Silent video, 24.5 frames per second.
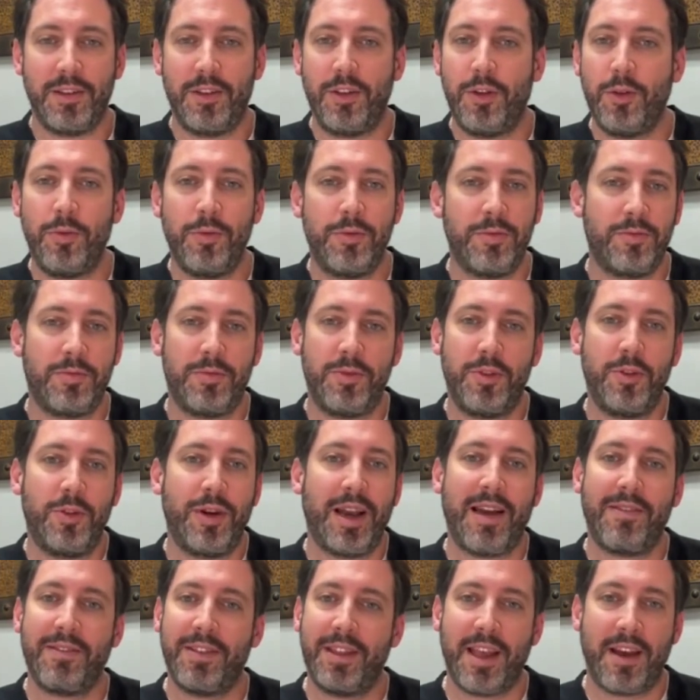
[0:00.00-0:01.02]

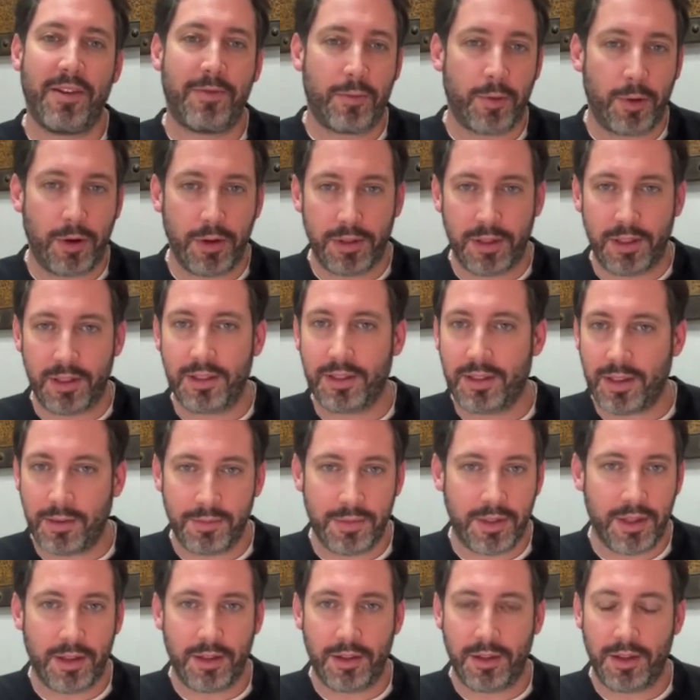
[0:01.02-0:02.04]
You have enough proteins.
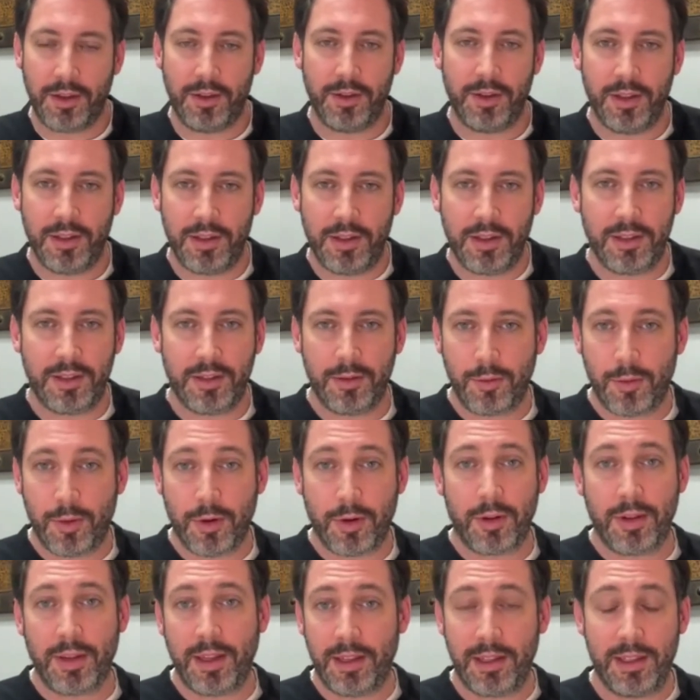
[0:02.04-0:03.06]
I'm telling you, this is a
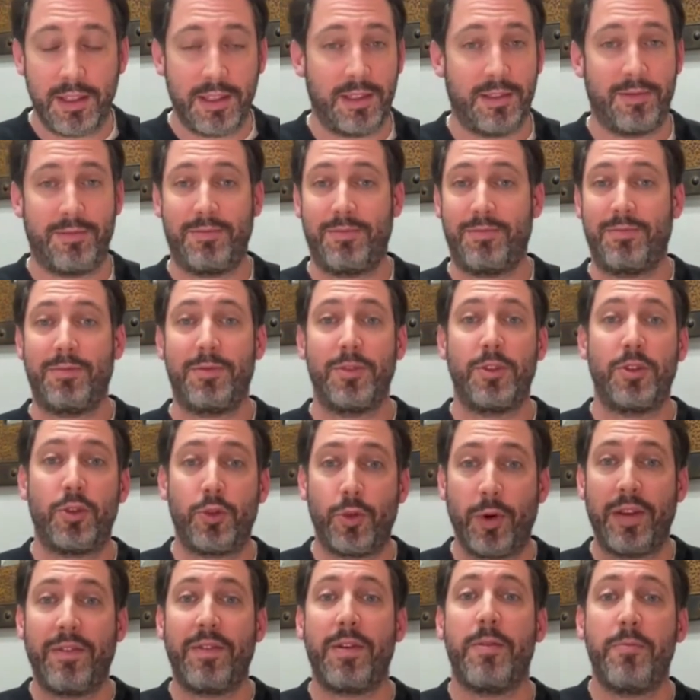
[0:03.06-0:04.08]
world that is
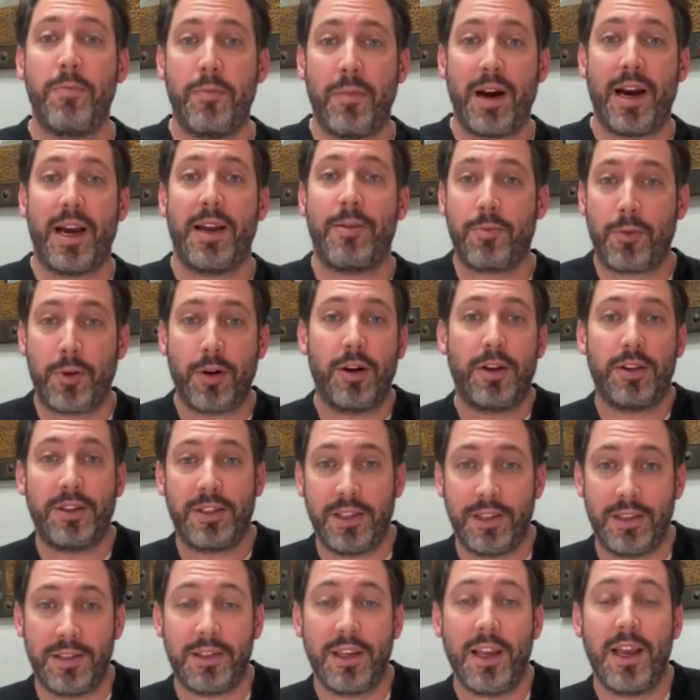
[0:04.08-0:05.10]
driven by
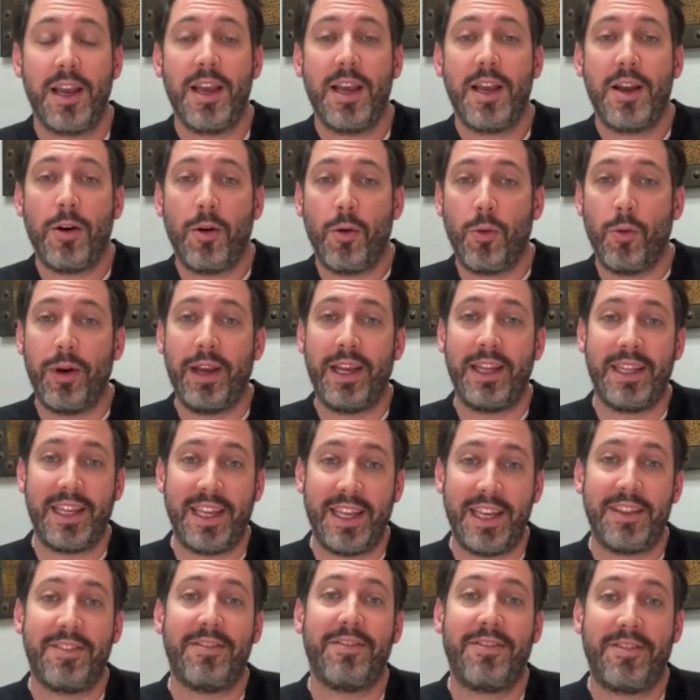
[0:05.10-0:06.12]
proteins. We
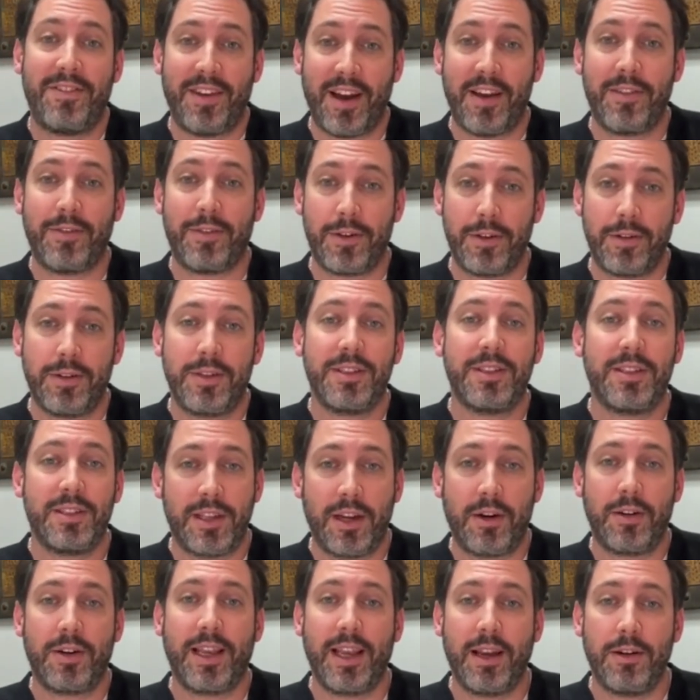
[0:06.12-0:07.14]
need fiber.
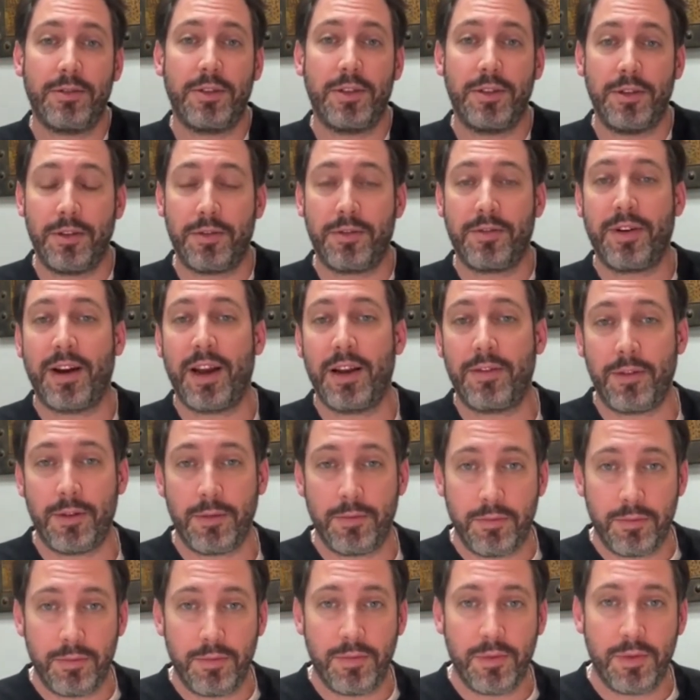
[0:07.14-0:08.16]
Start counting your
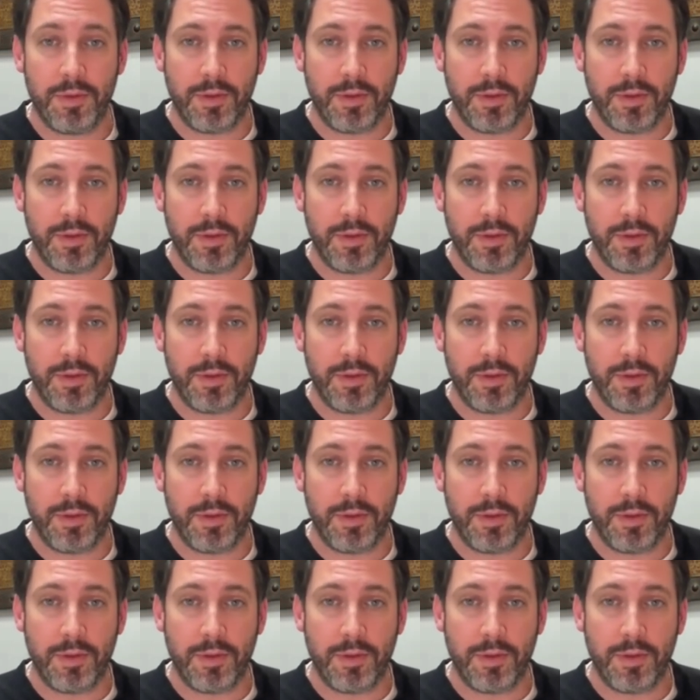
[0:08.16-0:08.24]
fiber.